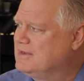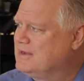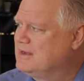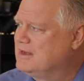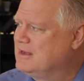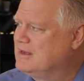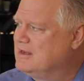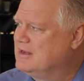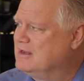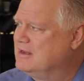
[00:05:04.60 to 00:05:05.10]

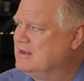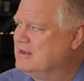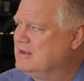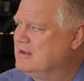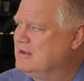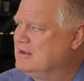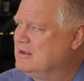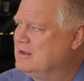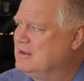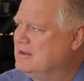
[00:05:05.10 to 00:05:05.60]

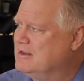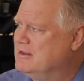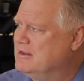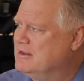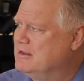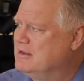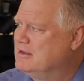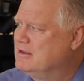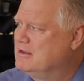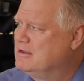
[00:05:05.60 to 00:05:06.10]

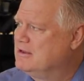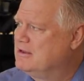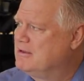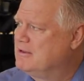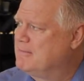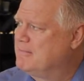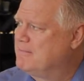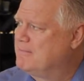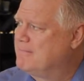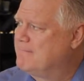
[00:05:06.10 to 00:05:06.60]

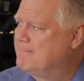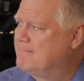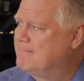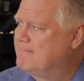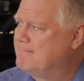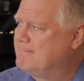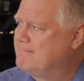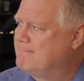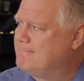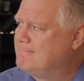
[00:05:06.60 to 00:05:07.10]

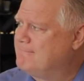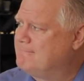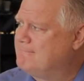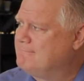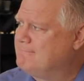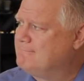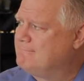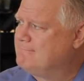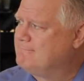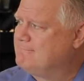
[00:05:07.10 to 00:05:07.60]

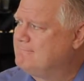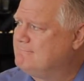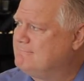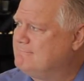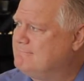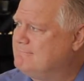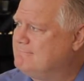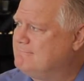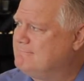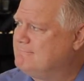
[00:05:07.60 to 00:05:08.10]

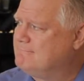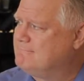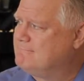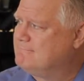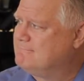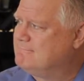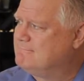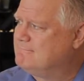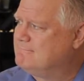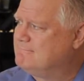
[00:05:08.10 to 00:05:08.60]

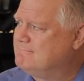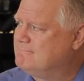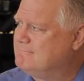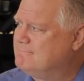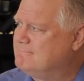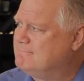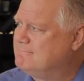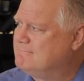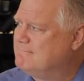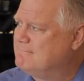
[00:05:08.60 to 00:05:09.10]

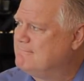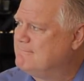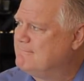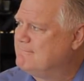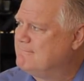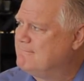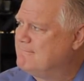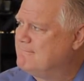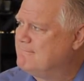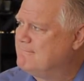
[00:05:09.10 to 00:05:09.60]

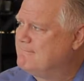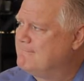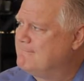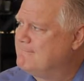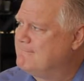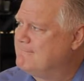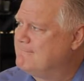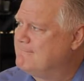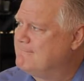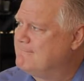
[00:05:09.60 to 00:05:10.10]

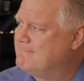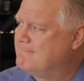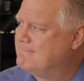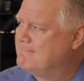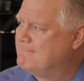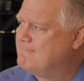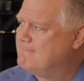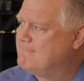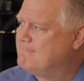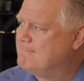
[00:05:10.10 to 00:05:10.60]

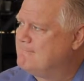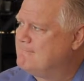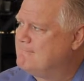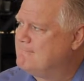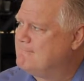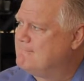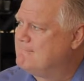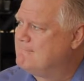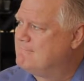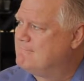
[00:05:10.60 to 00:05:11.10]

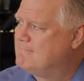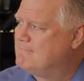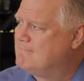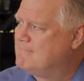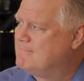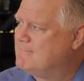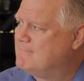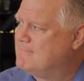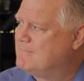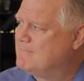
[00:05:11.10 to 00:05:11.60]

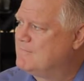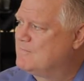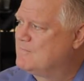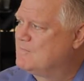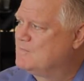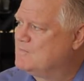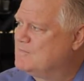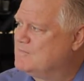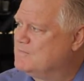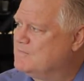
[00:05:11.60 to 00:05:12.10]

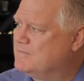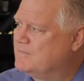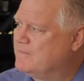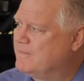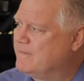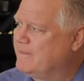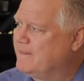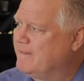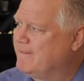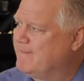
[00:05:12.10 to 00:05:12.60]
The person shown says nothing.